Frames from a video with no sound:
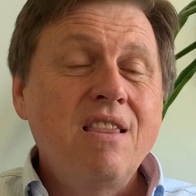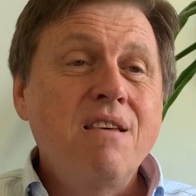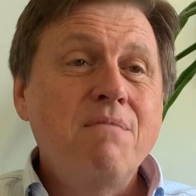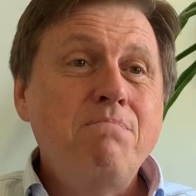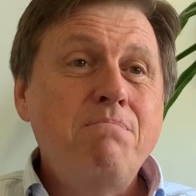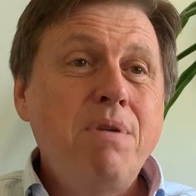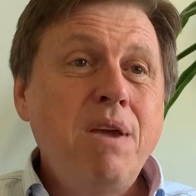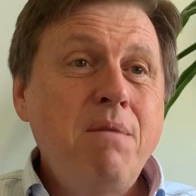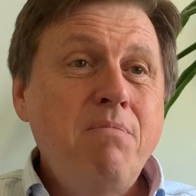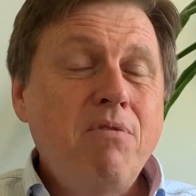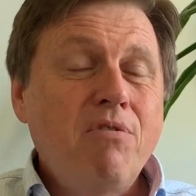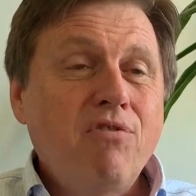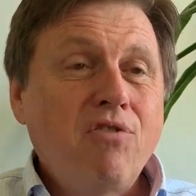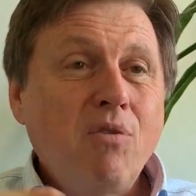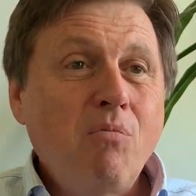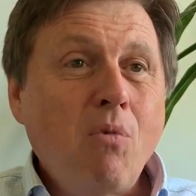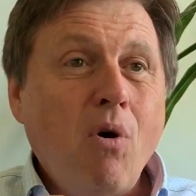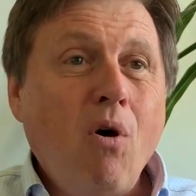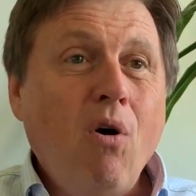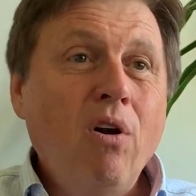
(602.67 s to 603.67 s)
the people
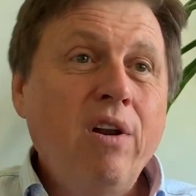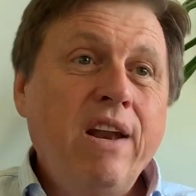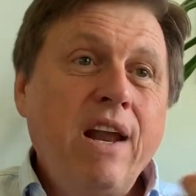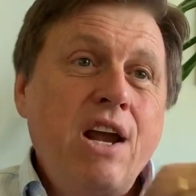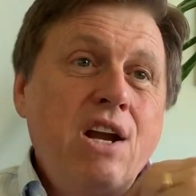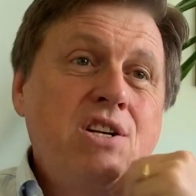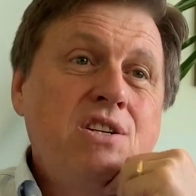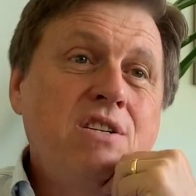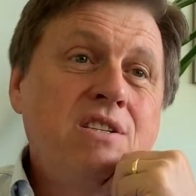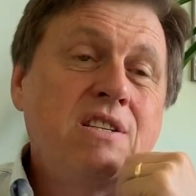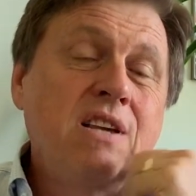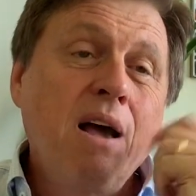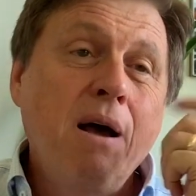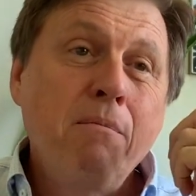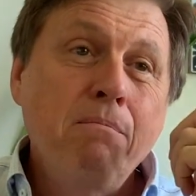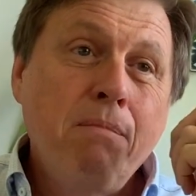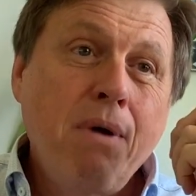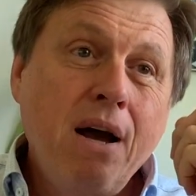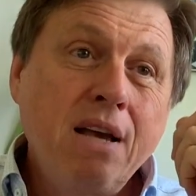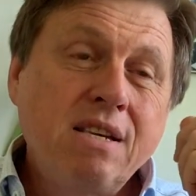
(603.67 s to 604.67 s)
from all nations
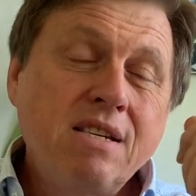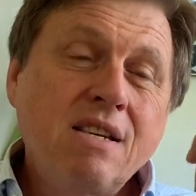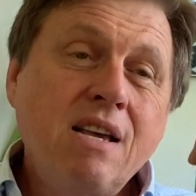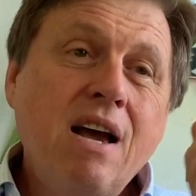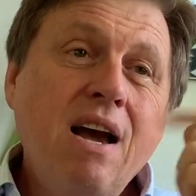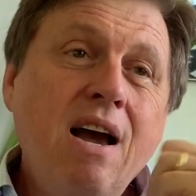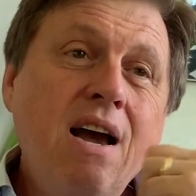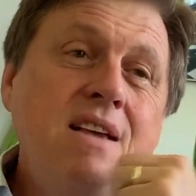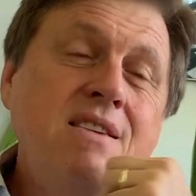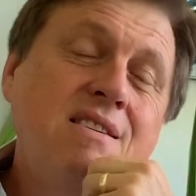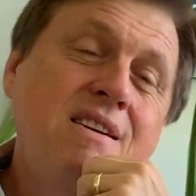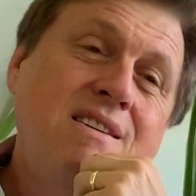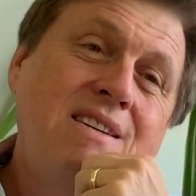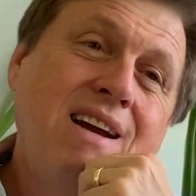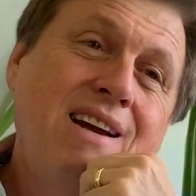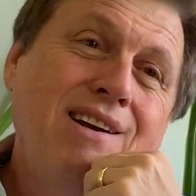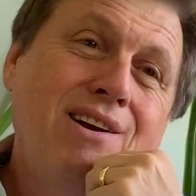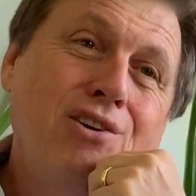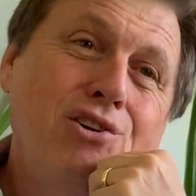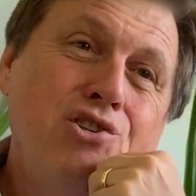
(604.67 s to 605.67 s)
by science and
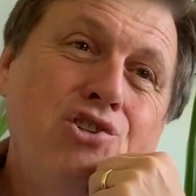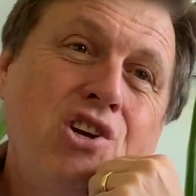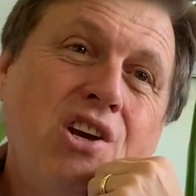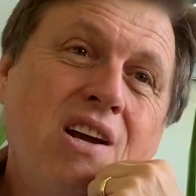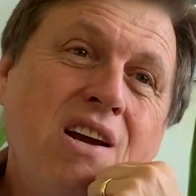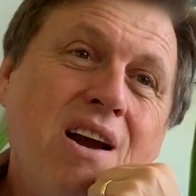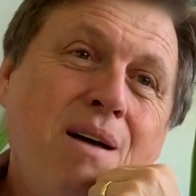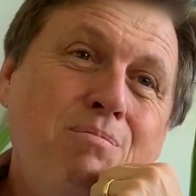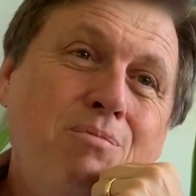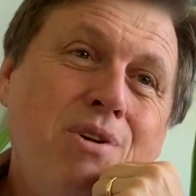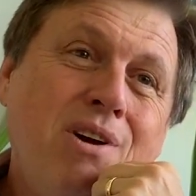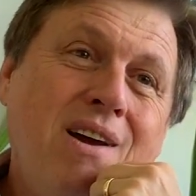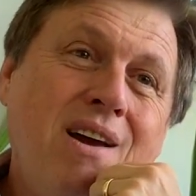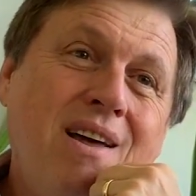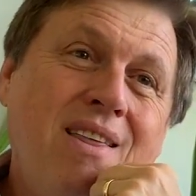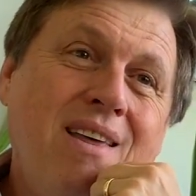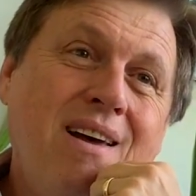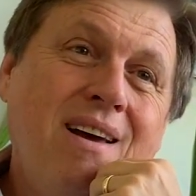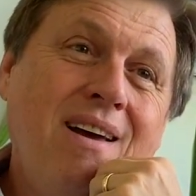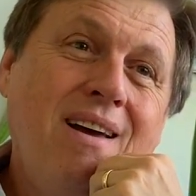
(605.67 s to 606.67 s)
technology come
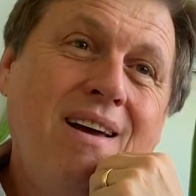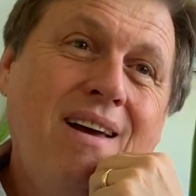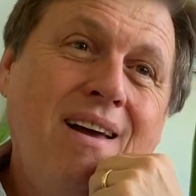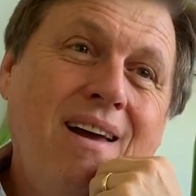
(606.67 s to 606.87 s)
together.